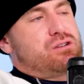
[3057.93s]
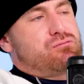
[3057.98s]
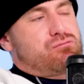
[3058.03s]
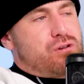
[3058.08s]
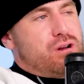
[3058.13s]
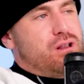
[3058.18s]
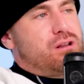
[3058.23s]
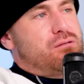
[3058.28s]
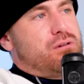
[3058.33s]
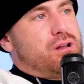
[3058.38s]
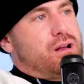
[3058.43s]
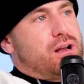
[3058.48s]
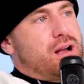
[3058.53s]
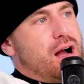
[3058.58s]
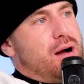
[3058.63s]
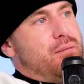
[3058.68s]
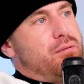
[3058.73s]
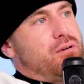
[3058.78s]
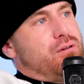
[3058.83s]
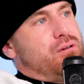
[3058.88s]
It's actually really
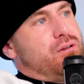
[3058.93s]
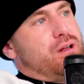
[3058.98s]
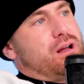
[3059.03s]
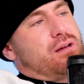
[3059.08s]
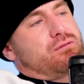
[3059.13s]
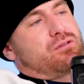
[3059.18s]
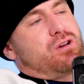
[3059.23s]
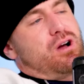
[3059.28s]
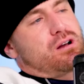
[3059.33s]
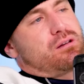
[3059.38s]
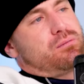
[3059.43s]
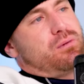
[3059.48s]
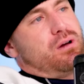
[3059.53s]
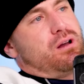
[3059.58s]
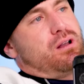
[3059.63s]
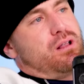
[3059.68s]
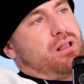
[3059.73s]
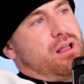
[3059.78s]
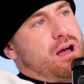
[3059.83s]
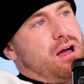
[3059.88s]
really comical. Like I've
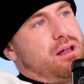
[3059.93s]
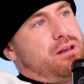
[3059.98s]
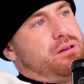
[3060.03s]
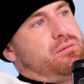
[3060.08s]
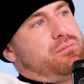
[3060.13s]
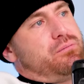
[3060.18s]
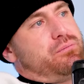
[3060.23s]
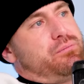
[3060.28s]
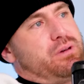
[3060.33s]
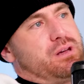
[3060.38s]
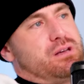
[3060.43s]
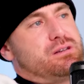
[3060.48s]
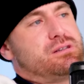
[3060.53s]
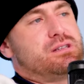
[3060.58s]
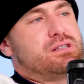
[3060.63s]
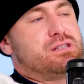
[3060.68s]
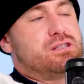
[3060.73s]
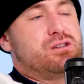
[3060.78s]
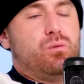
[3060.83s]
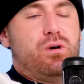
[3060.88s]
talked about it a lot
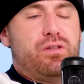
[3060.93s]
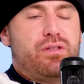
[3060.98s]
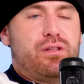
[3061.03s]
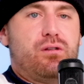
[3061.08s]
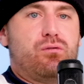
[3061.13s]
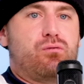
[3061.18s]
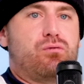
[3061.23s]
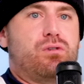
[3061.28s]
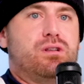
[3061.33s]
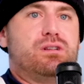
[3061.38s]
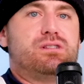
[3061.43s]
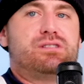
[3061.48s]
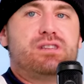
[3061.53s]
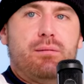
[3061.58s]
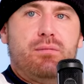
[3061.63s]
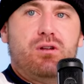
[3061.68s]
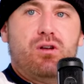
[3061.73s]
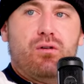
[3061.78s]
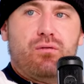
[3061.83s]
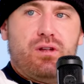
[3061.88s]
because this is the one thing that
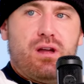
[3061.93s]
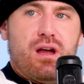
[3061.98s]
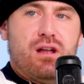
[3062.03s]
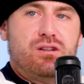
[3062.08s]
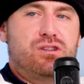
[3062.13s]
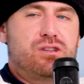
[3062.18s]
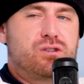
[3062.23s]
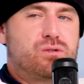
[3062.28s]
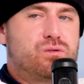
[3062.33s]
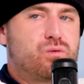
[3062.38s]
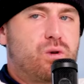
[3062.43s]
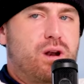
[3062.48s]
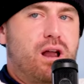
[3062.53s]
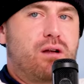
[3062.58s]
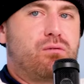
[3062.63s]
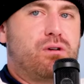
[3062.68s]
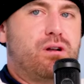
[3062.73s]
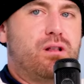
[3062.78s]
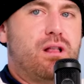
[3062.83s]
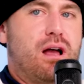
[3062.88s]
really set me over the edge. This was
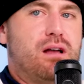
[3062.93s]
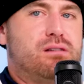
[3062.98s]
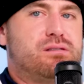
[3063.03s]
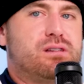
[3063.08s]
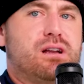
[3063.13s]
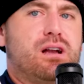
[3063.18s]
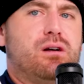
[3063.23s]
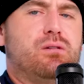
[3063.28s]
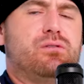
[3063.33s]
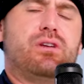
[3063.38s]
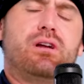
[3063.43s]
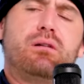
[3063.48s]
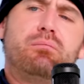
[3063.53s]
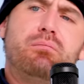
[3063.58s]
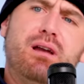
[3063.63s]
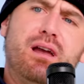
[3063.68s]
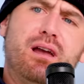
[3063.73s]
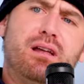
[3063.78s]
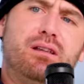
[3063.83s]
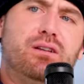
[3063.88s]
when I realized like I was
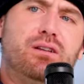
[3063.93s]
like,